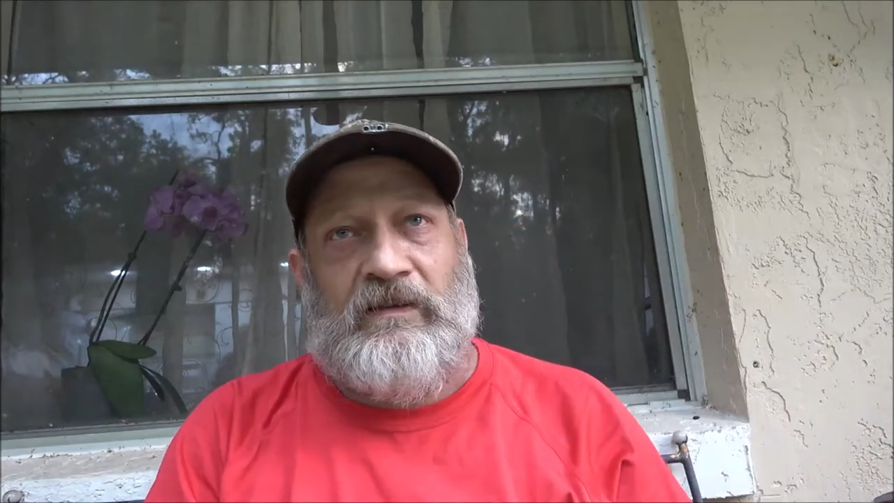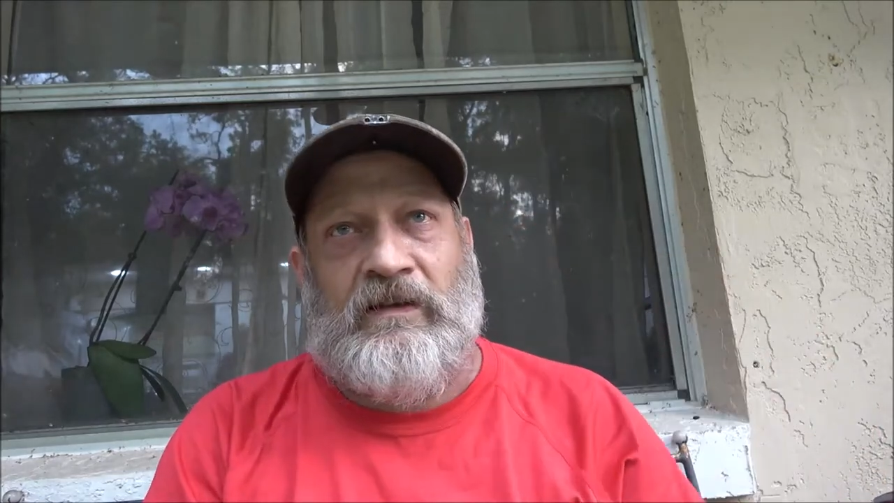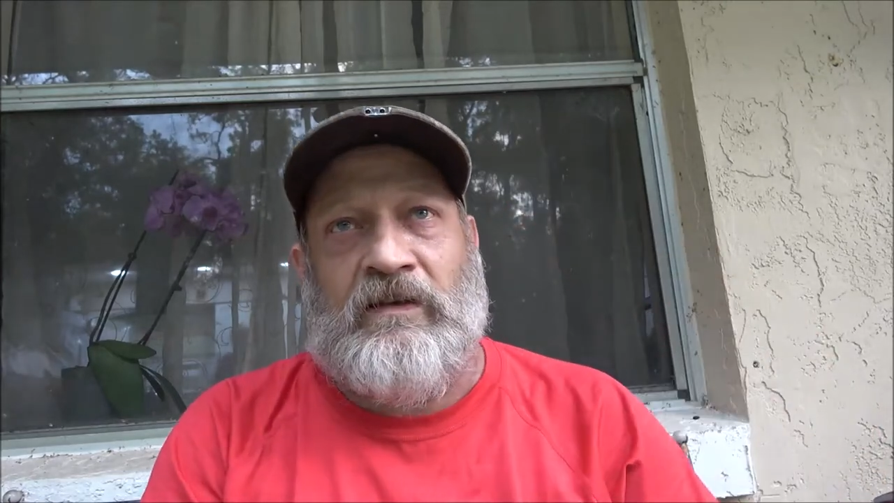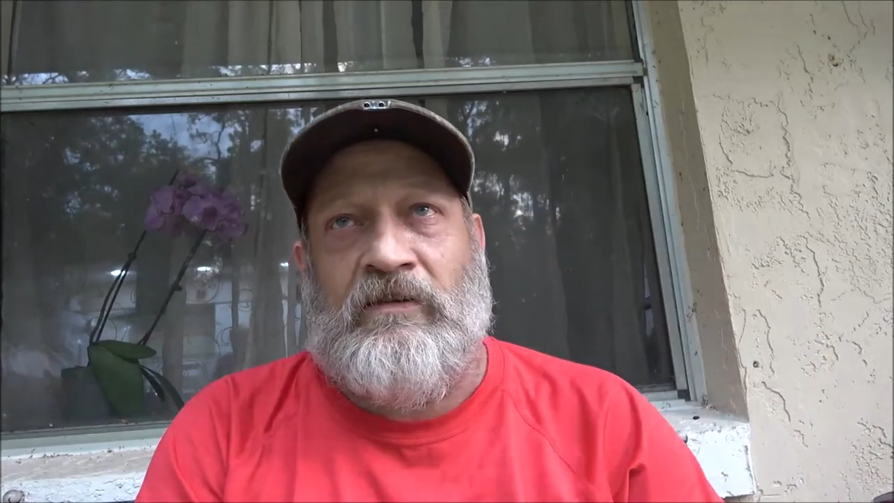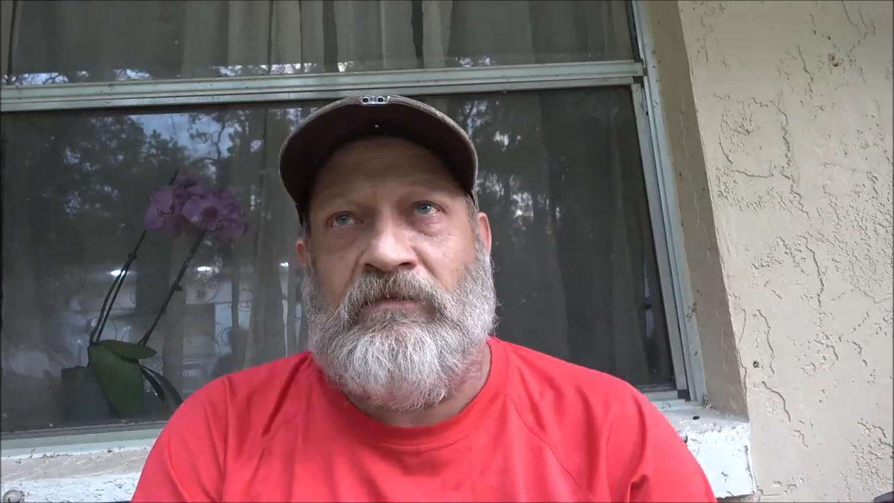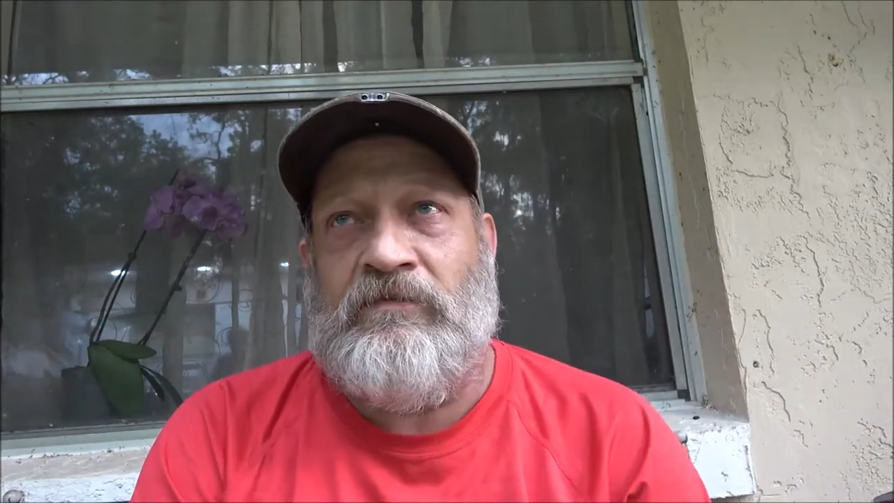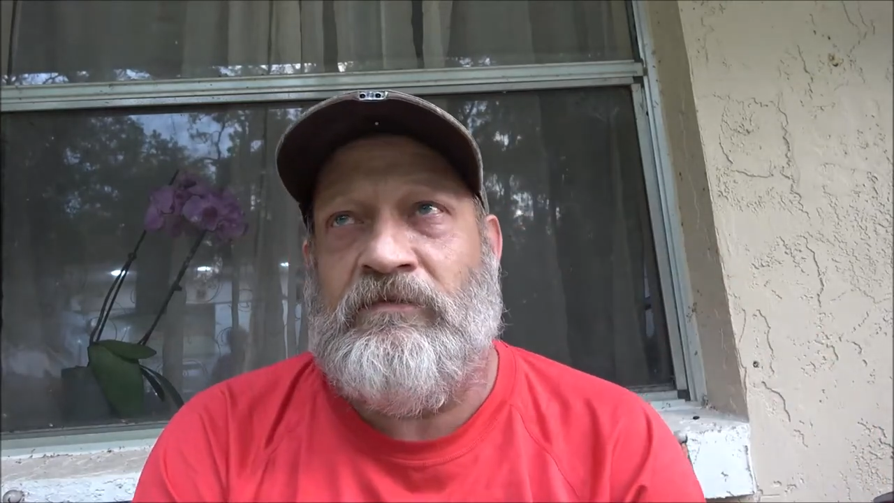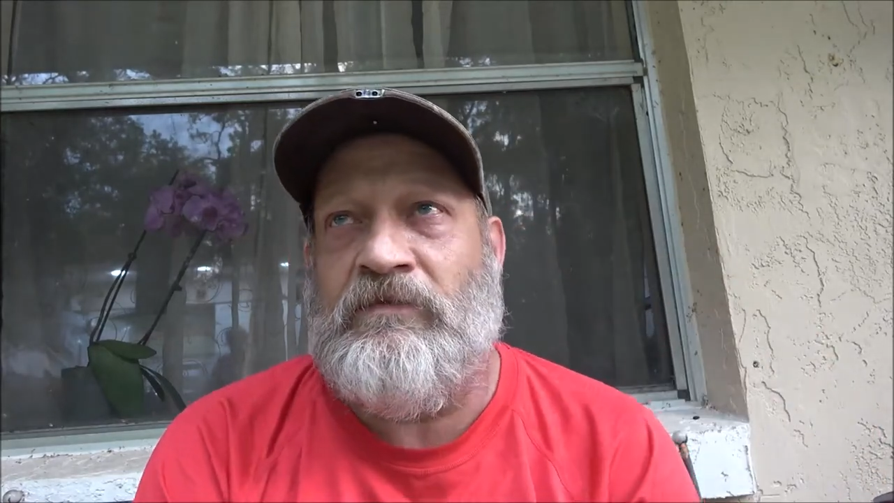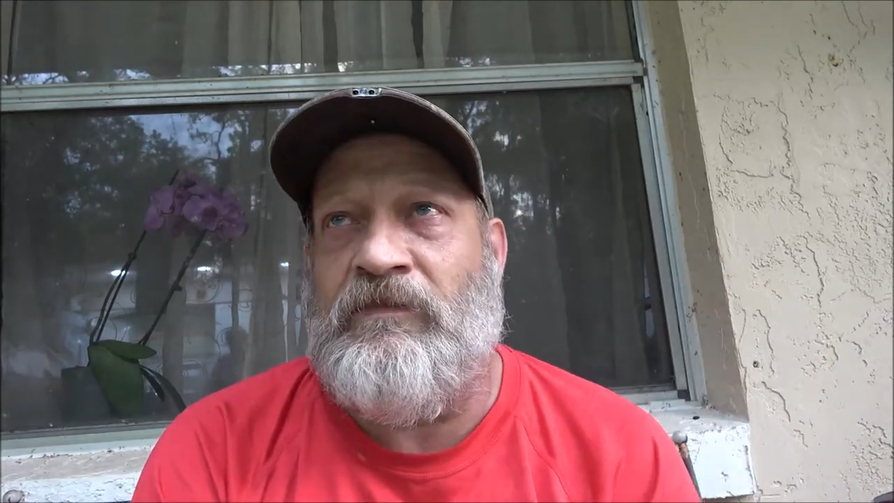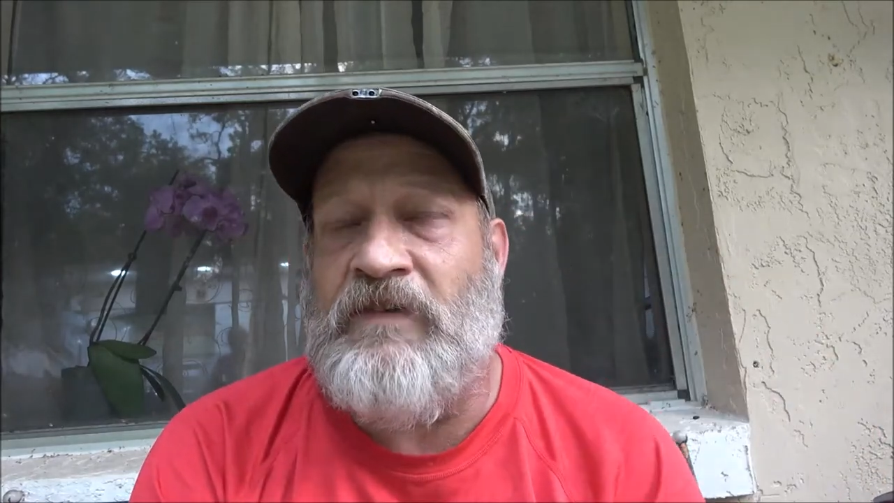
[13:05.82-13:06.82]
You know,
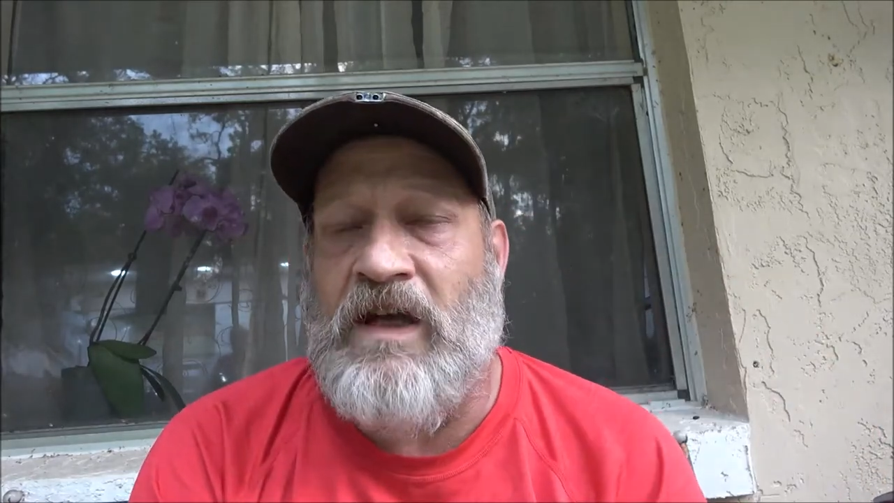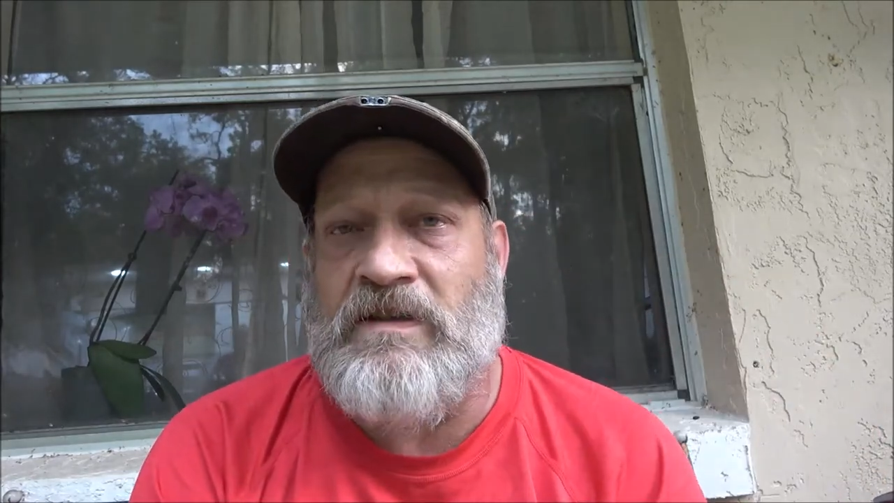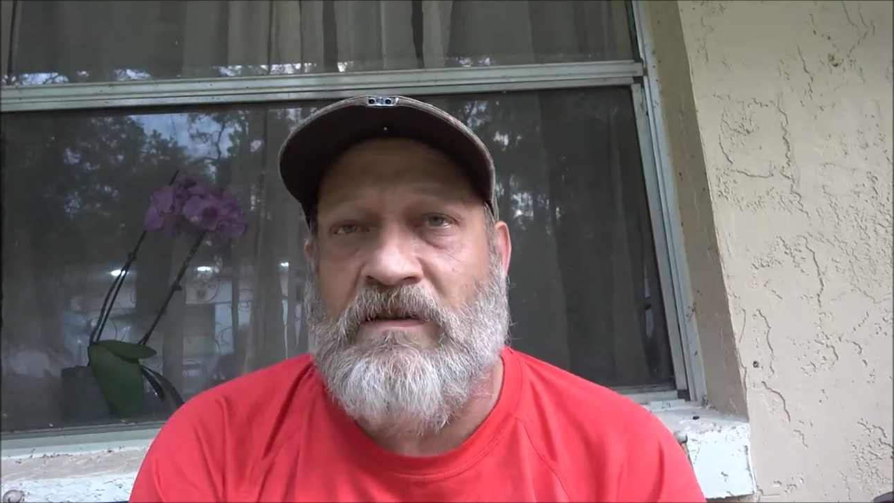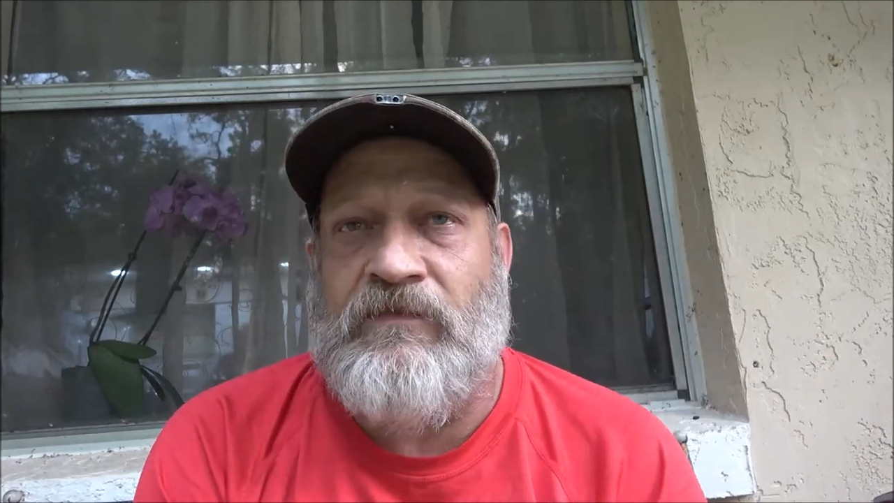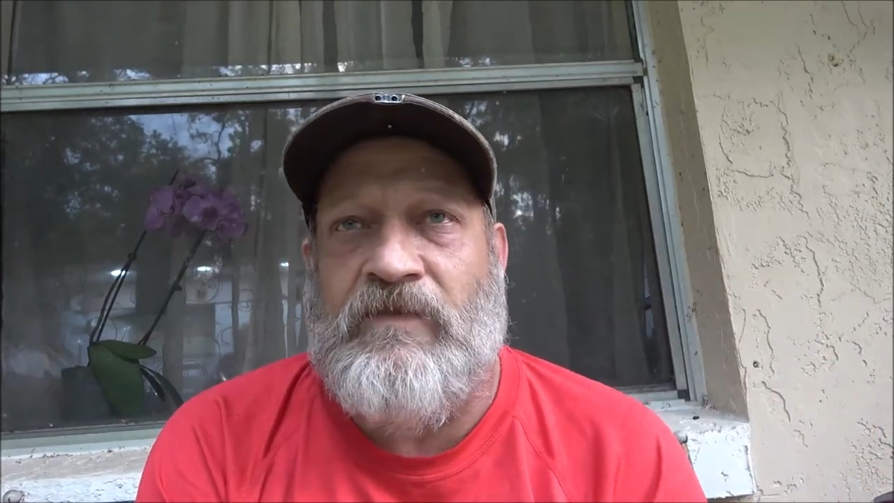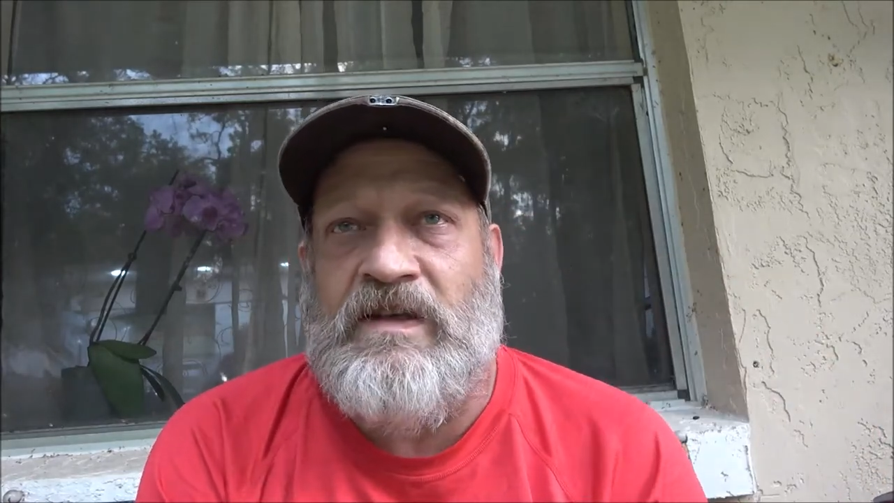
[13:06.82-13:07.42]
if you guys offer